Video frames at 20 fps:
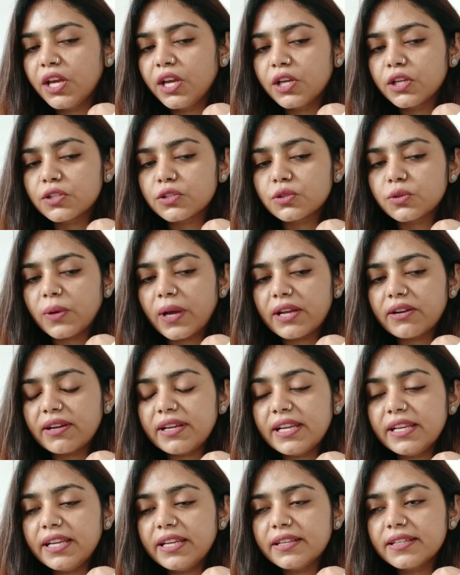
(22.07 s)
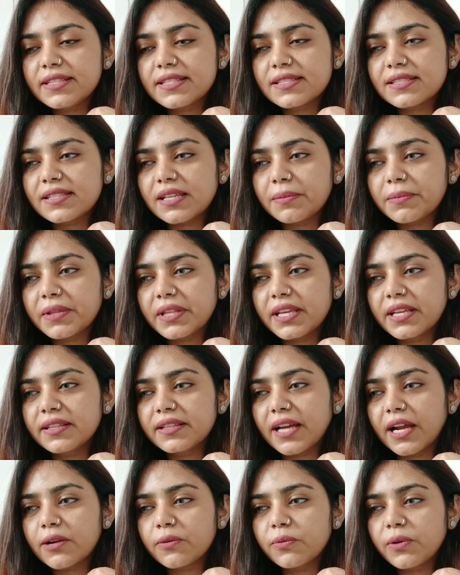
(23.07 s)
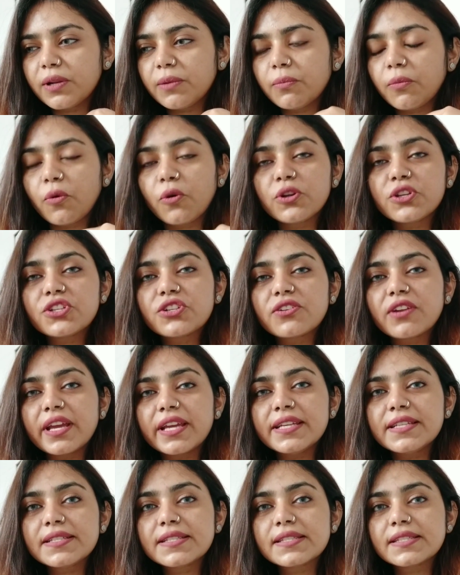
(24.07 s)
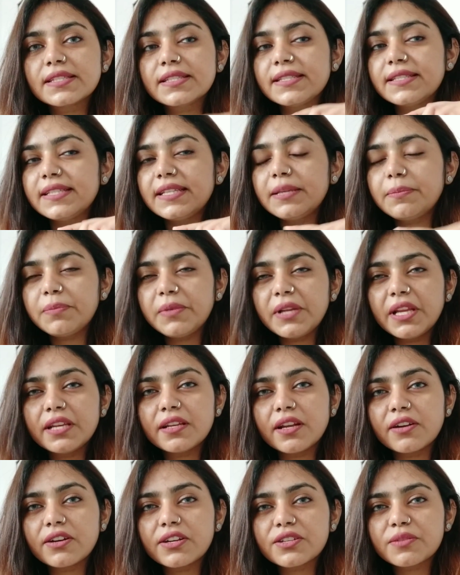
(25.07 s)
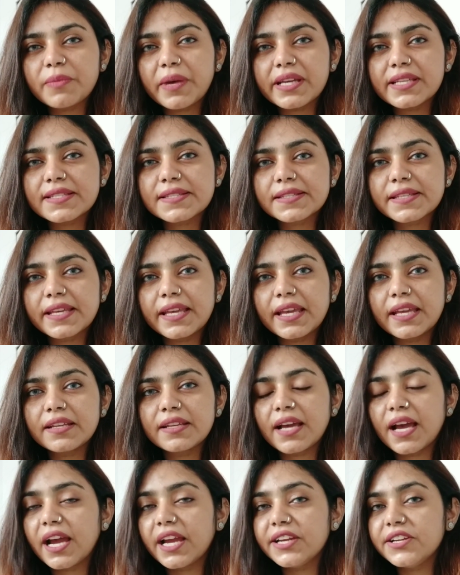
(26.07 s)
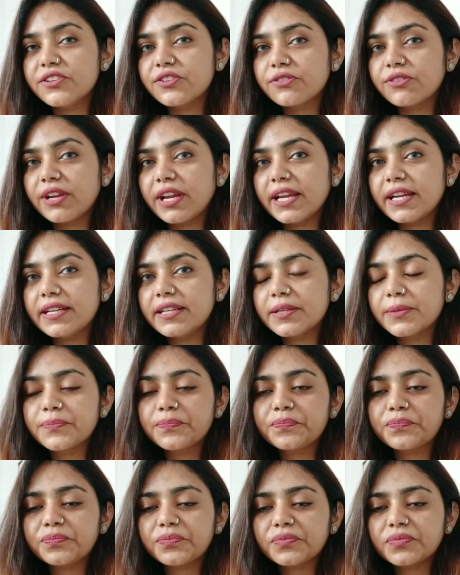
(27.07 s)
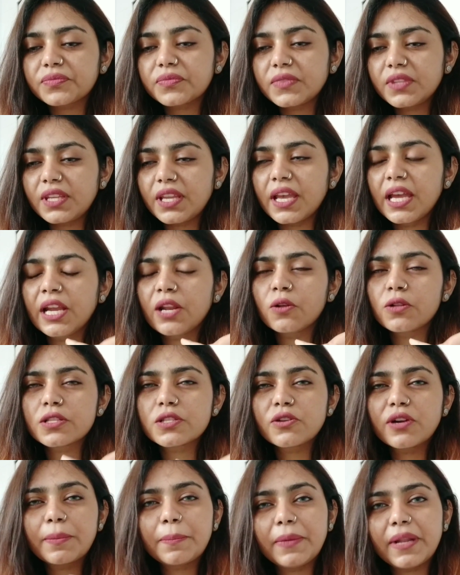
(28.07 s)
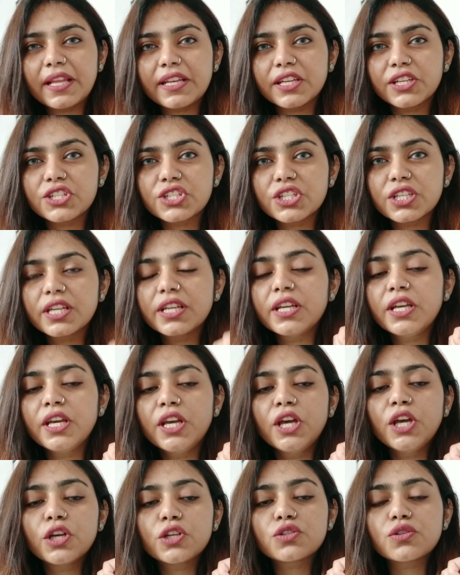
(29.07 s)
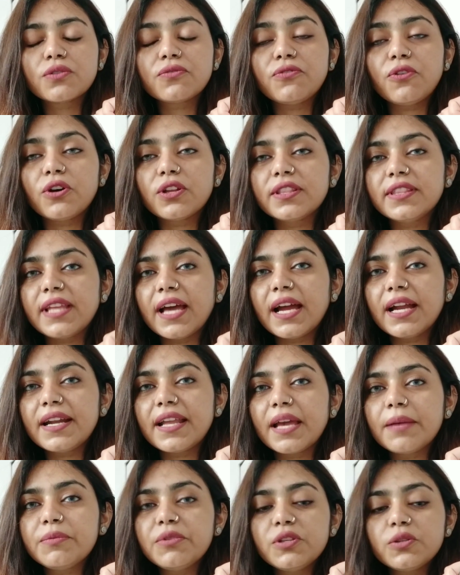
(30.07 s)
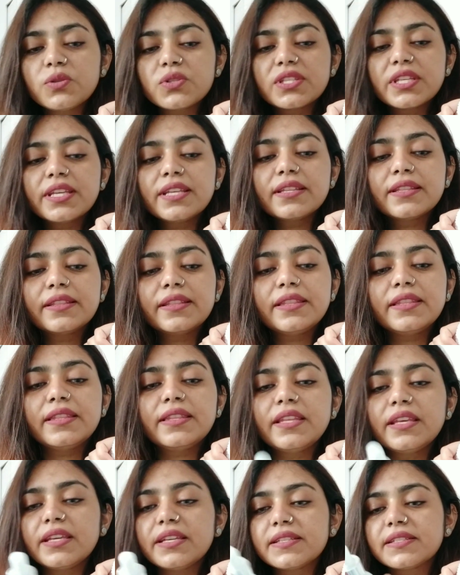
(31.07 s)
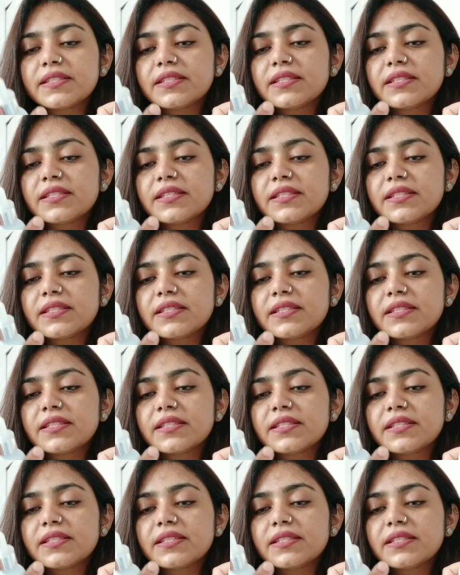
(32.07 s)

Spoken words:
So I really needed something that will moisturize, deeply nourish my skin, hydrate and also replenish. So for that I'm using the